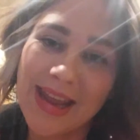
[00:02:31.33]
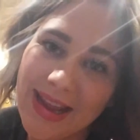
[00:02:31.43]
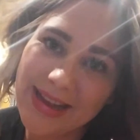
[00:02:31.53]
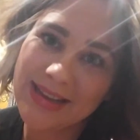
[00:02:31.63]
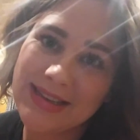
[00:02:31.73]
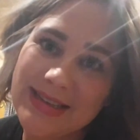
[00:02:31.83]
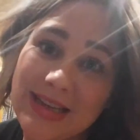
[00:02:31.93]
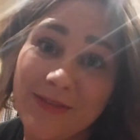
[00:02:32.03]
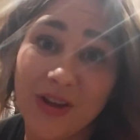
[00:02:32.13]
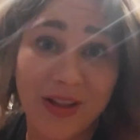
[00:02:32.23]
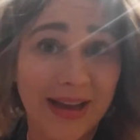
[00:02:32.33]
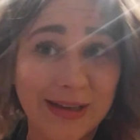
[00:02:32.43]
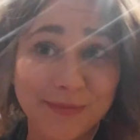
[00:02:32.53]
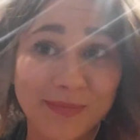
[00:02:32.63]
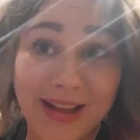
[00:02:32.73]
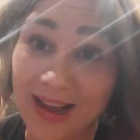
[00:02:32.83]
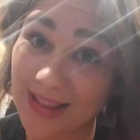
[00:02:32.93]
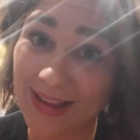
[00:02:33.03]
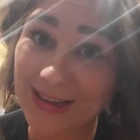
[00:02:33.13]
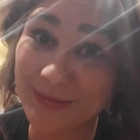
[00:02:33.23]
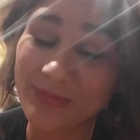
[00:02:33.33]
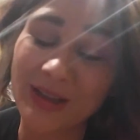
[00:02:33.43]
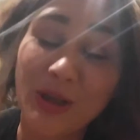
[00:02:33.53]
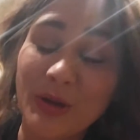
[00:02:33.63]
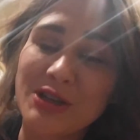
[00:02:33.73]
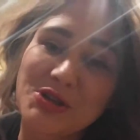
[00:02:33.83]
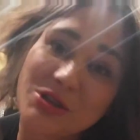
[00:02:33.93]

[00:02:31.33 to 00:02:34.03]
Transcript: And if you like them, like I like them, then you can